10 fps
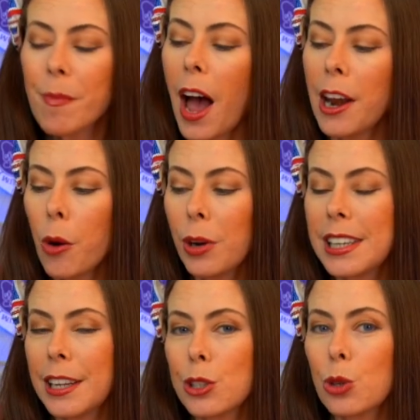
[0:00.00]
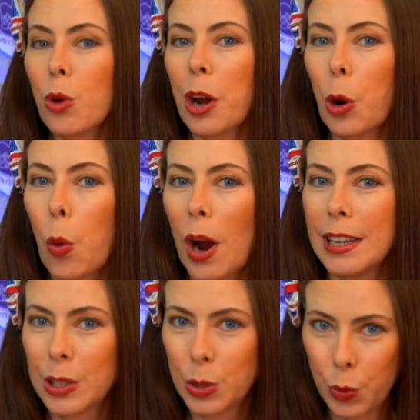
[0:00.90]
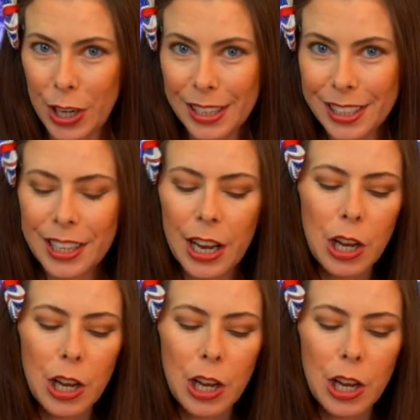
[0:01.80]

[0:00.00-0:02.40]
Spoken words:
I know it tends to run quite sweet.